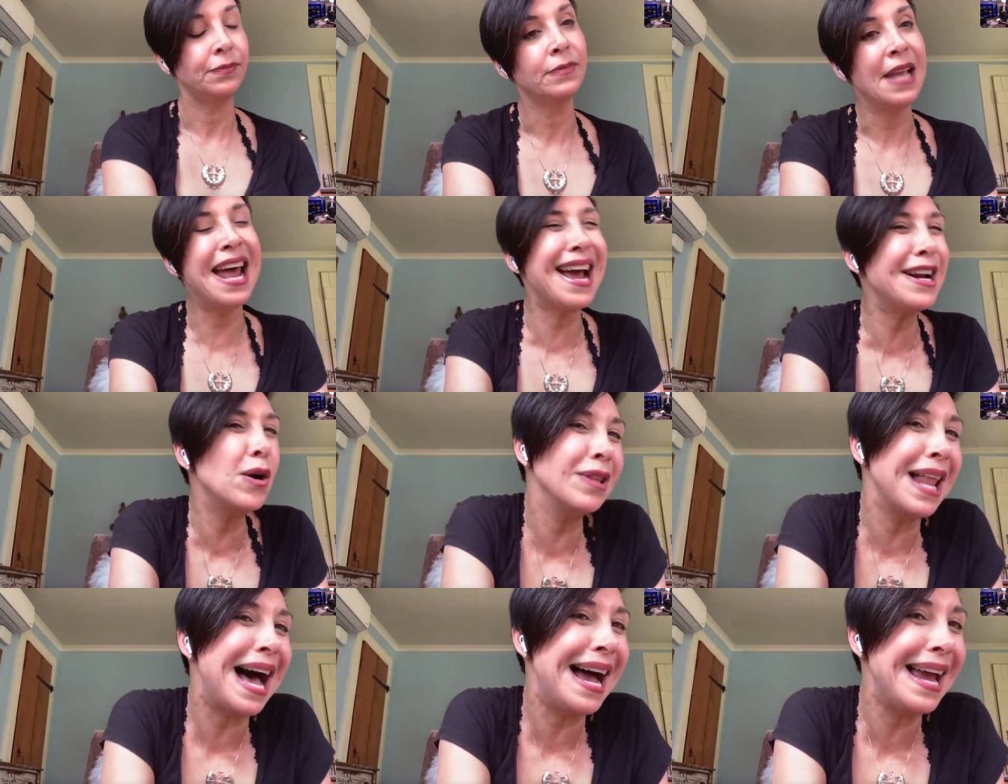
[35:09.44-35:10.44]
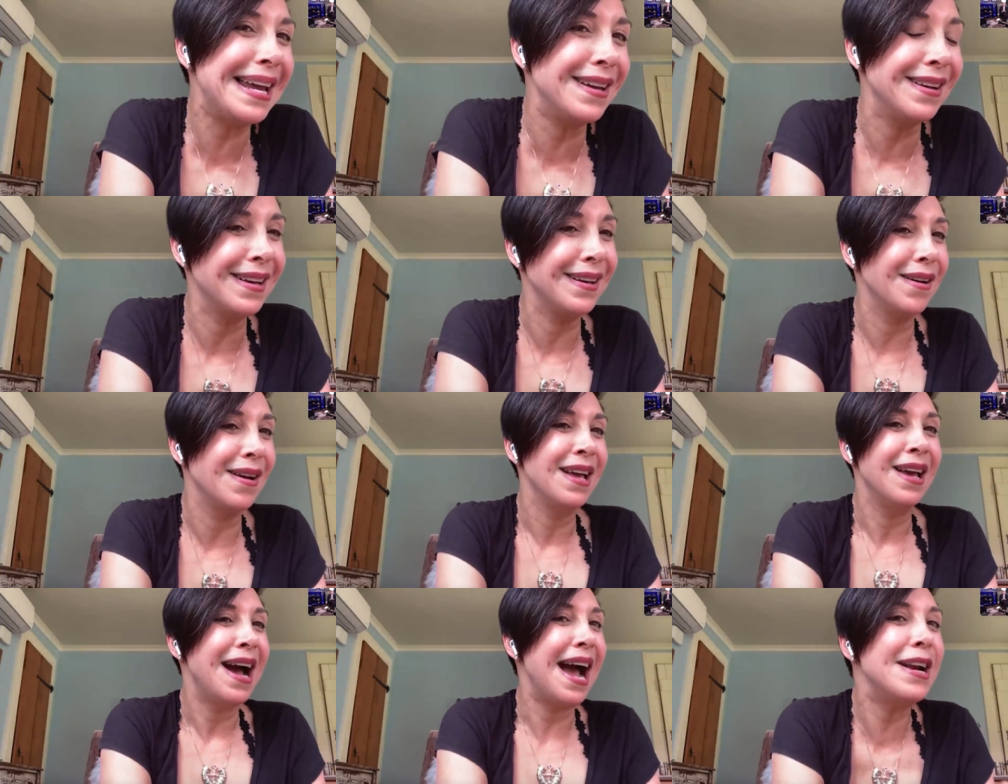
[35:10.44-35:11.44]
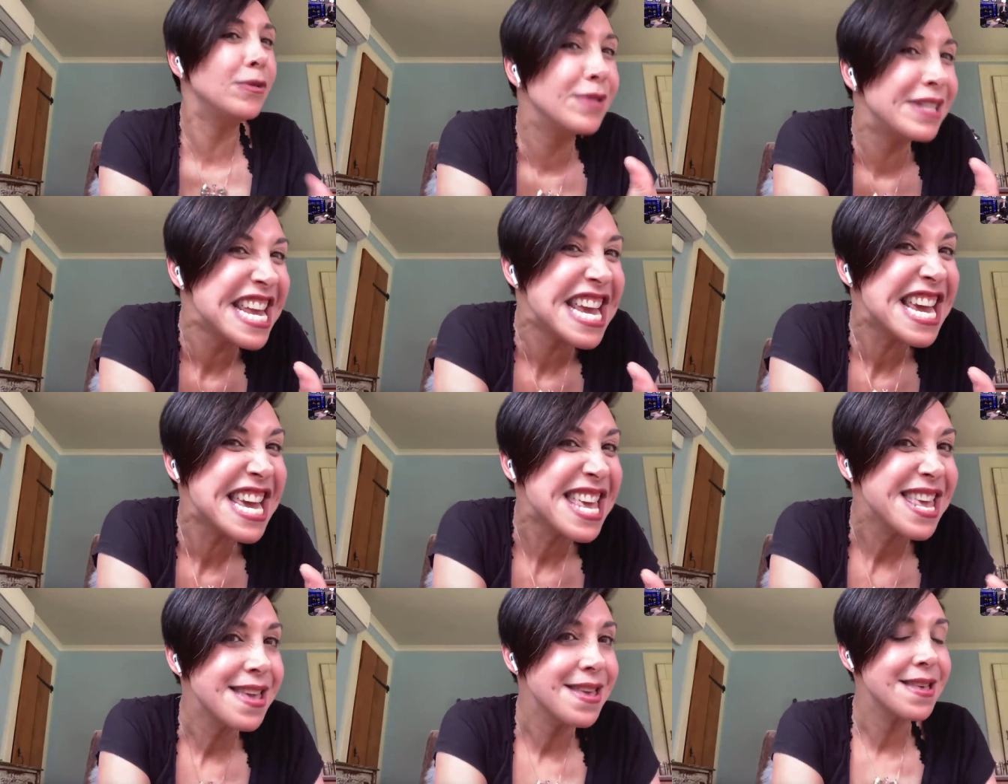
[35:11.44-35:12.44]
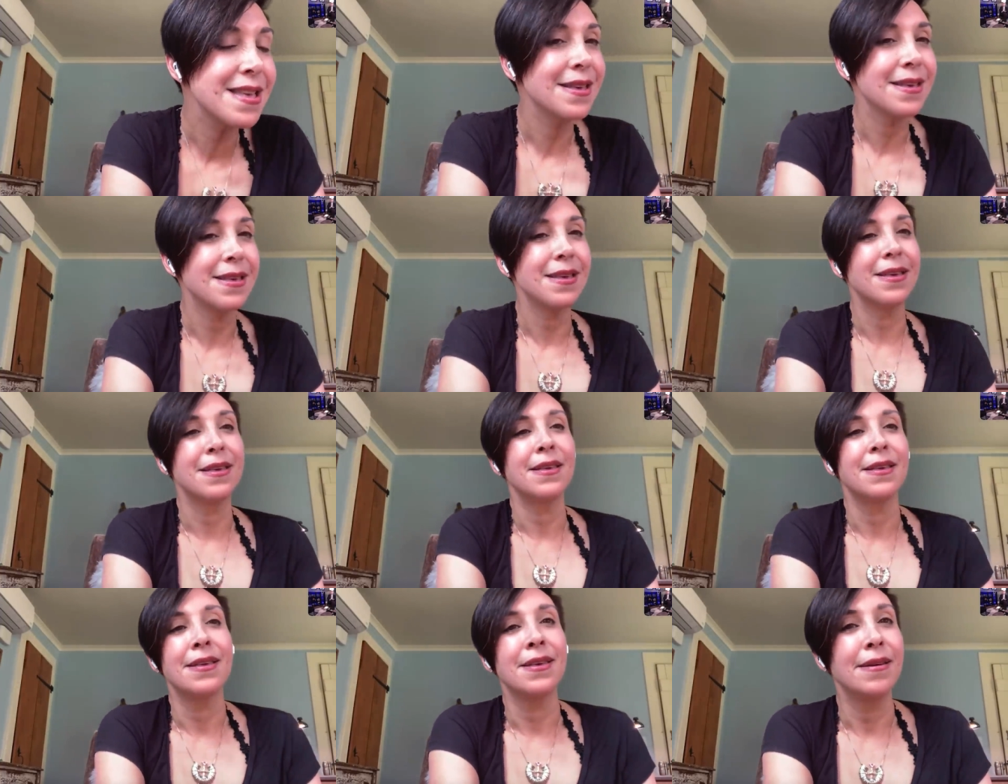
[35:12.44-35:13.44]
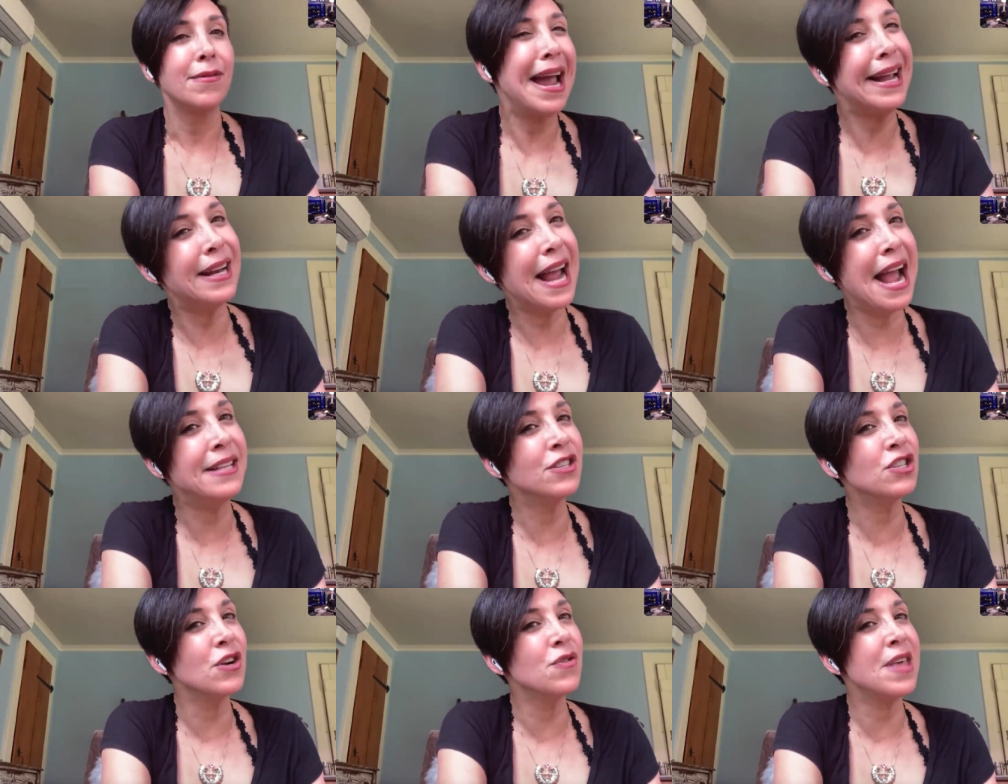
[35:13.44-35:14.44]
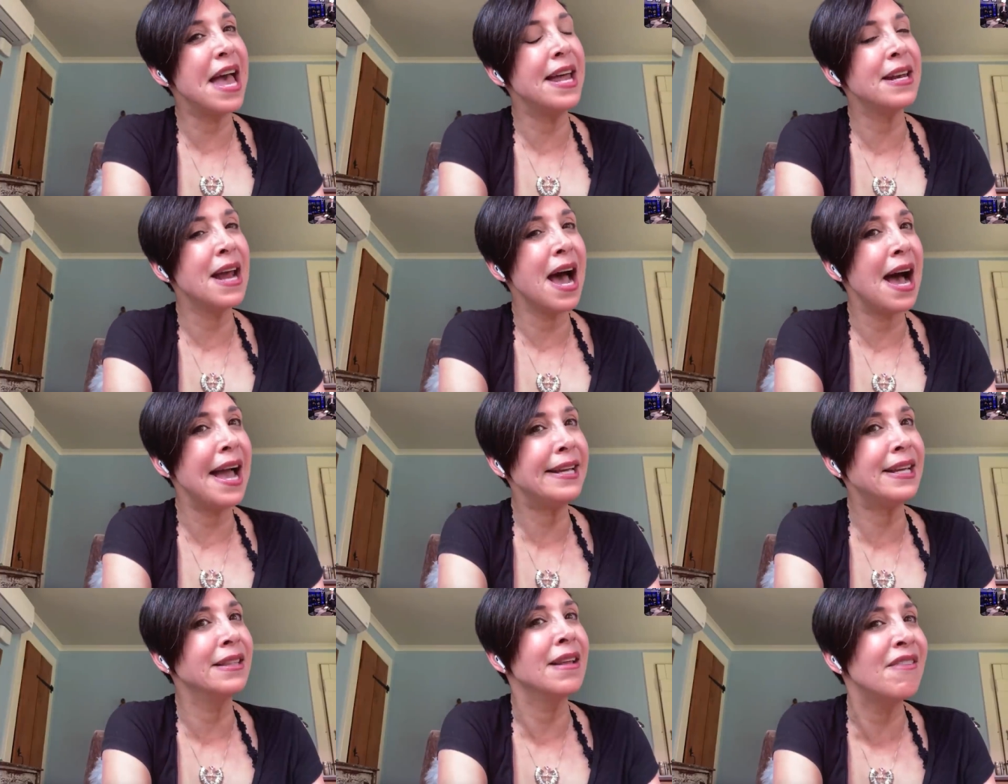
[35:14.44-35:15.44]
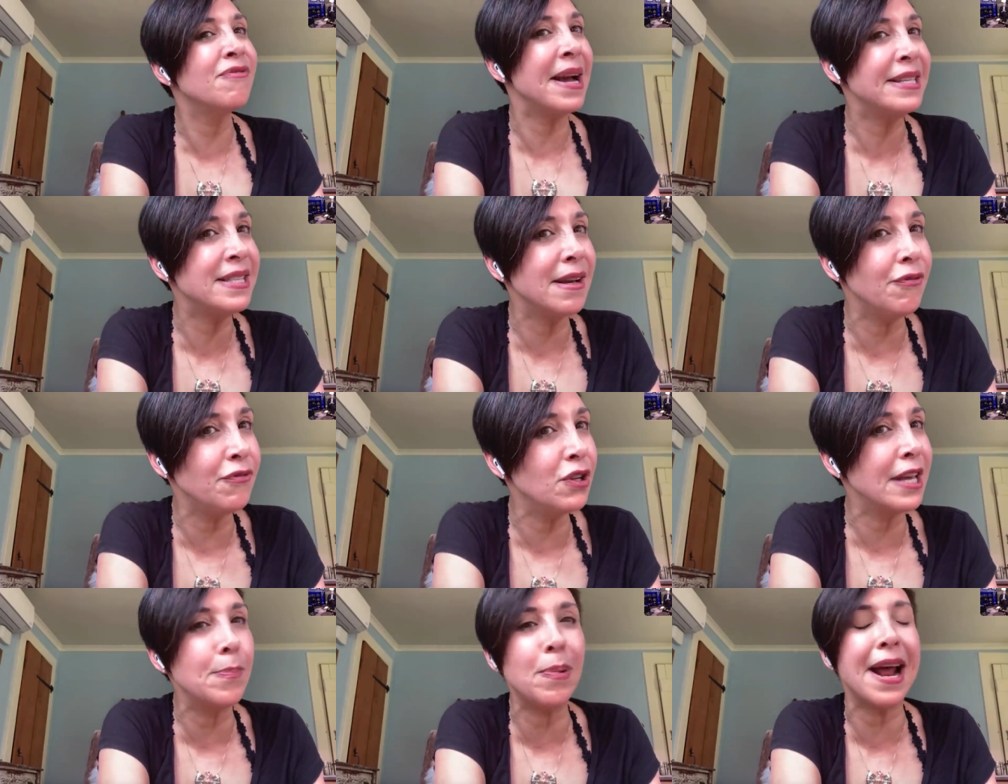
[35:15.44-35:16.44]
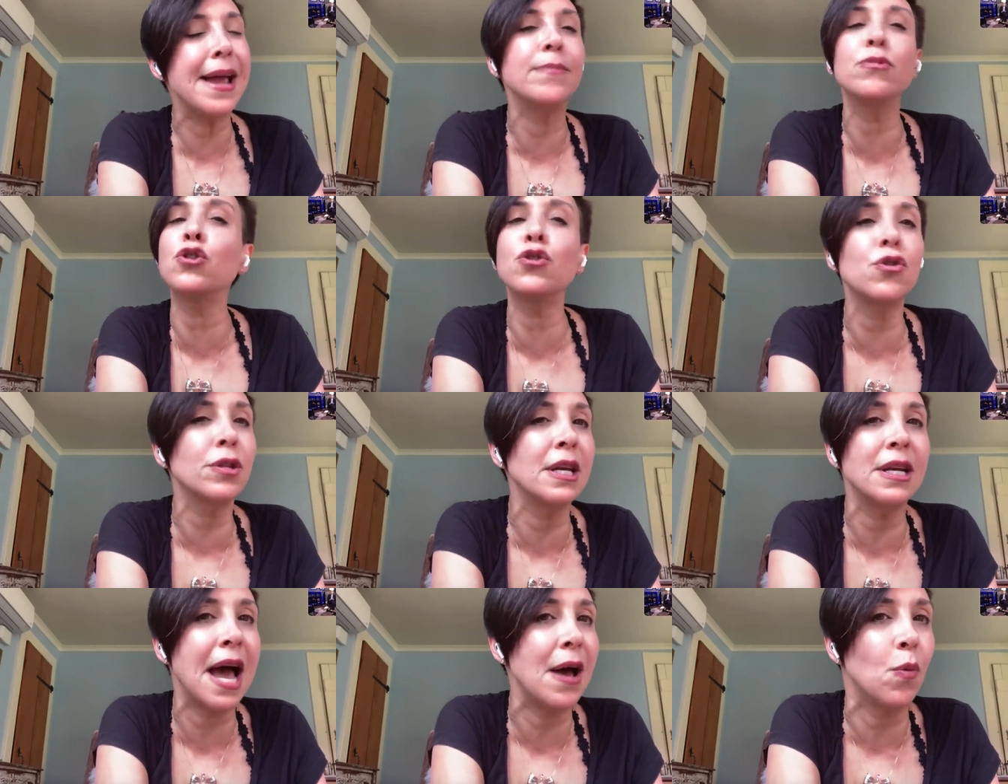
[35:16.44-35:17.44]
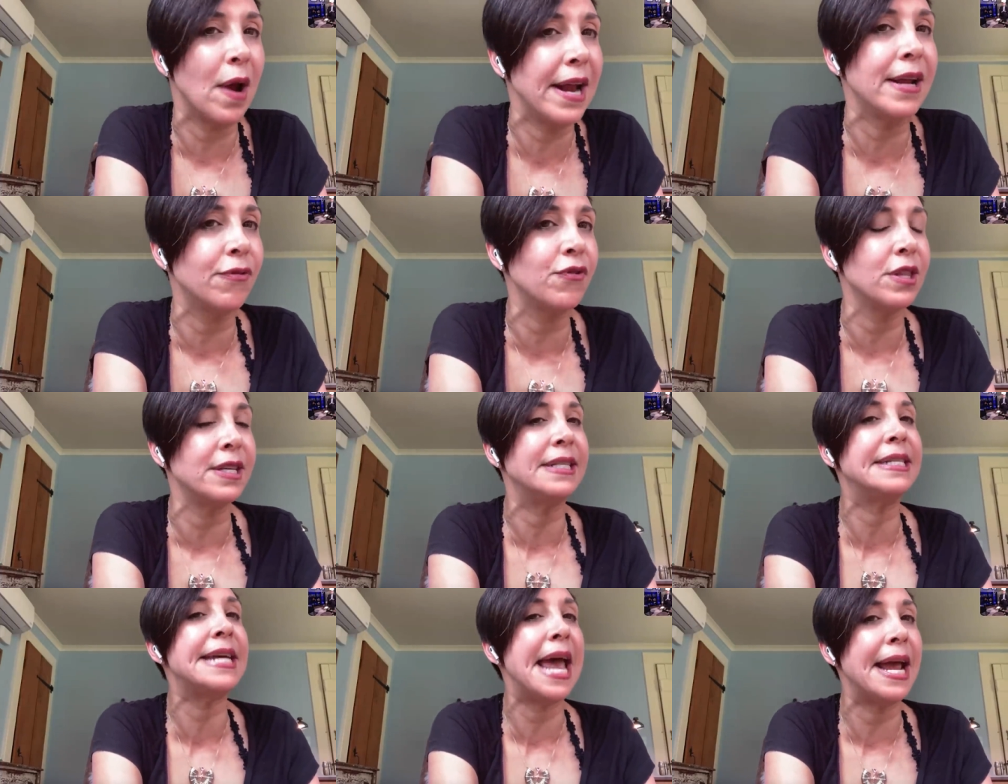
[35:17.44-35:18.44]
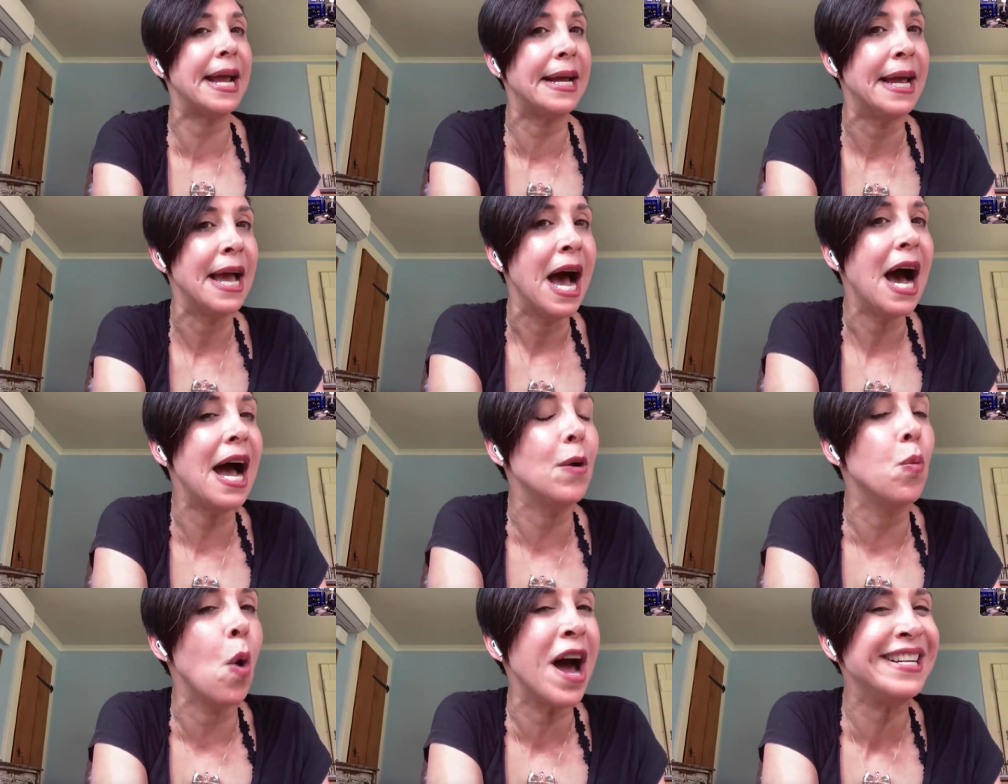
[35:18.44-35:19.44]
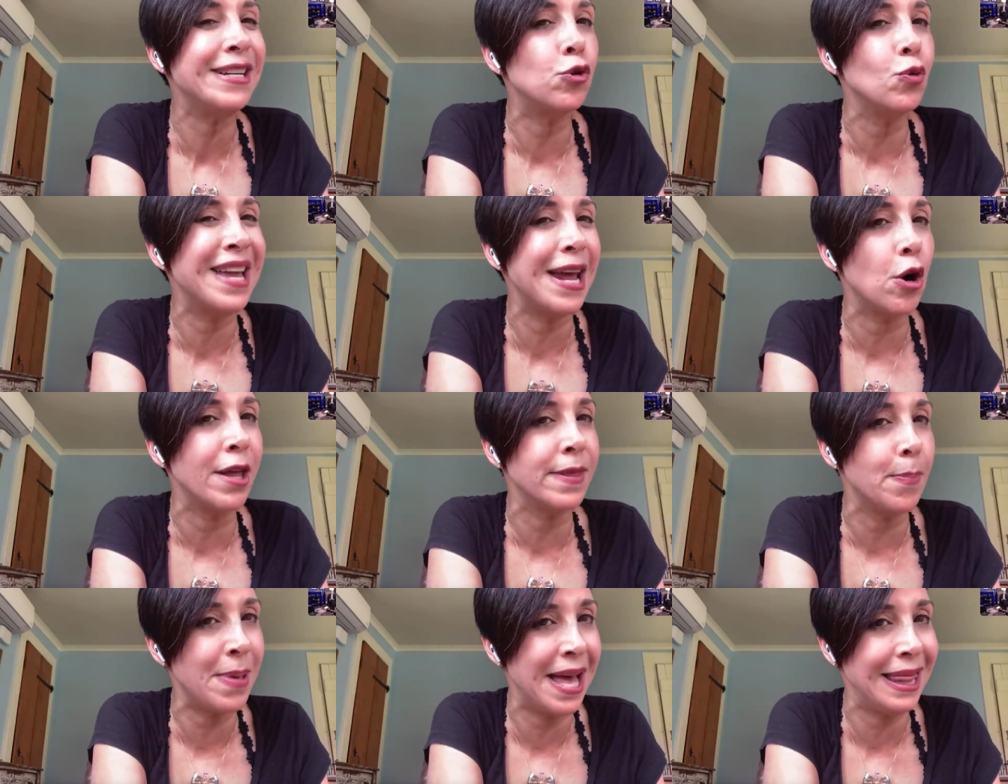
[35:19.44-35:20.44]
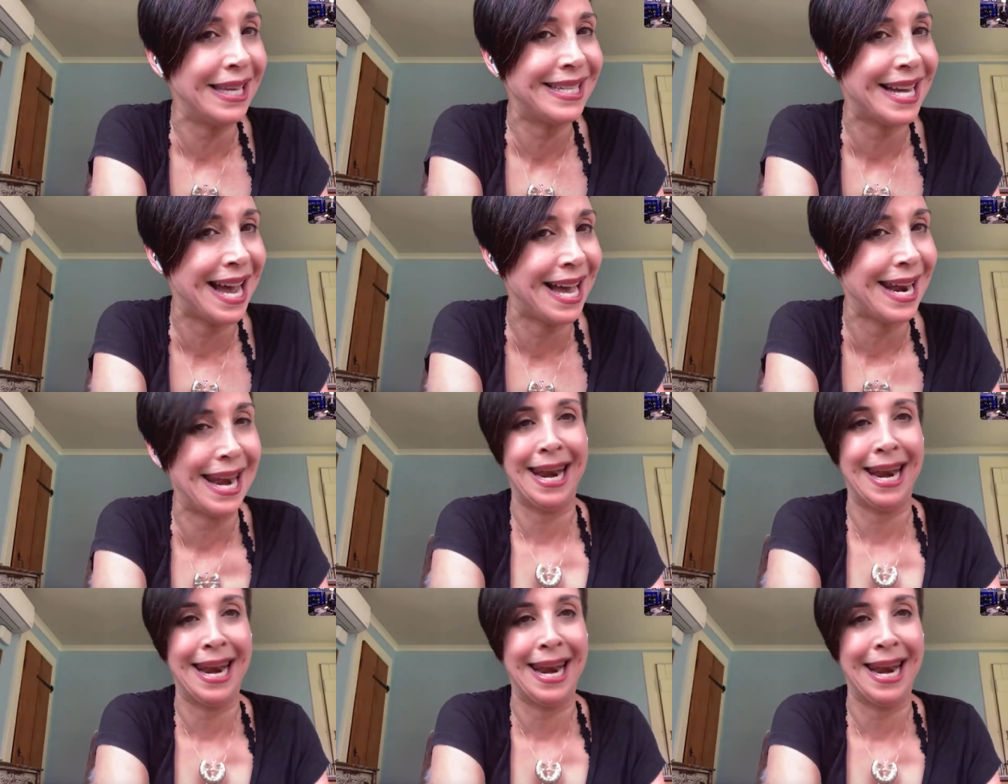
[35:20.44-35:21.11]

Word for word: And I don't lie, I don't sneak. Right. And so then I can love myself fully, but I am certainly not waiting for the day I want to get on the Peloton.